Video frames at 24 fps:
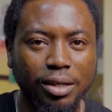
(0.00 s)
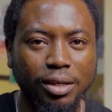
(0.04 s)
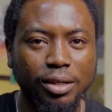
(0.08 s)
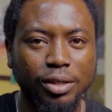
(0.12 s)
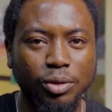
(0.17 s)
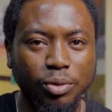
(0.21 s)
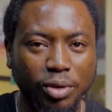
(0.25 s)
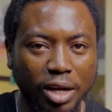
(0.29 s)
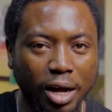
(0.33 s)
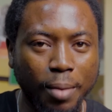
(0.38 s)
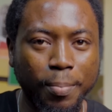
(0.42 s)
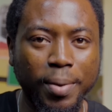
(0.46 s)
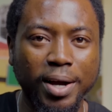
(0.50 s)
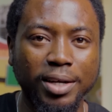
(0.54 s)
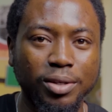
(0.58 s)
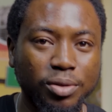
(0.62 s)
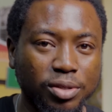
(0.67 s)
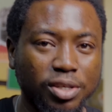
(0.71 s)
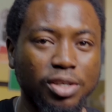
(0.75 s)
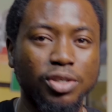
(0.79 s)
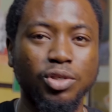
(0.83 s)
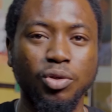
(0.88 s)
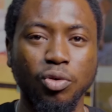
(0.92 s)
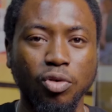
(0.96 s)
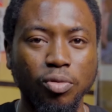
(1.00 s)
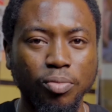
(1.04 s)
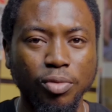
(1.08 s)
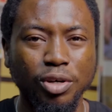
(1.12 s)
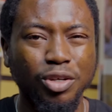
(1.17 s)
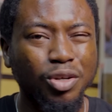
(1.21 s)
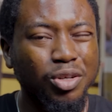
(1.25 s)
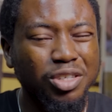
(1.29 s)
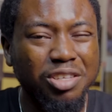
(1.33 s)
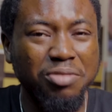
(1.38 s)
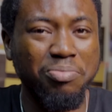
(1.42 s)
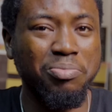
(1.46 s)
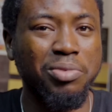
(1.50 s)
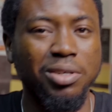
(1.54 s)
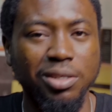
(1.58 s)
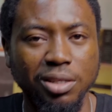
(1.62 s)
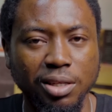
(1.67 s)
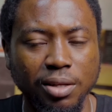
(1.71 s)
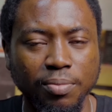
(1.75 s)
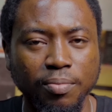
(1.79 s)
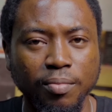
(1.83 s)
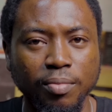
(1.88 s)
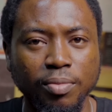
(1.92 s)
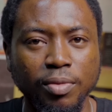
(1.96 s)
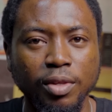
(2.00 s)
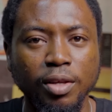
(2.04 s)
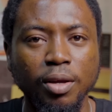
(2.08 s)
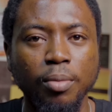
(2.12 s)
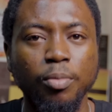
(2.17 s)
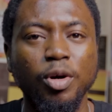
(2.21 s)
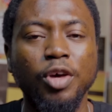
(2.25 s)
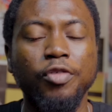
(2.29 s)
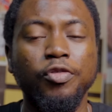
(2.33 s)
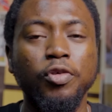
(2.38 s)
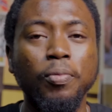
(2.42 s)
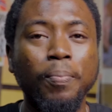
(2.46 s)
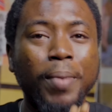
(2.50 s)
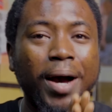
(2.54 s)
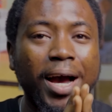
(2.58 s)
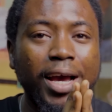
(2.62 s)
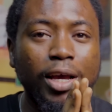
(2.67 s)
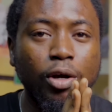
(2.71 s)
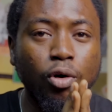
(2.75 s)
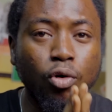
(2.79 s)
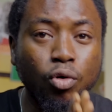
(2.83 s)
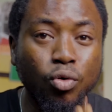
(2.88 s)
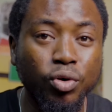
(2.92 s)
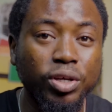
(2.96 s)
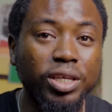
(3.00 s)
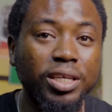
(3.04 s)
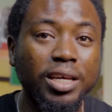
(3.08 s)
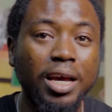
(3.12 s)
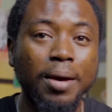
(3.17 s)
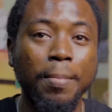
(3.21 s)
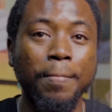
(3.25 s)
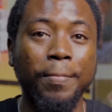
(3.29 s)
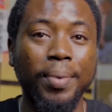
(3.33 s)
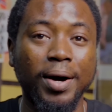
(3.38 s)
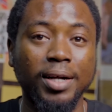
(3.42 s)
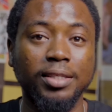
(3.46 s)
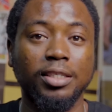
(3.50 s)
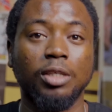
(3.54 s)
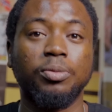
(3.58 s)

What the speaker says: You now buy it, you say it's Tokunbo. It doesn't mean. But if you buy OEM parts,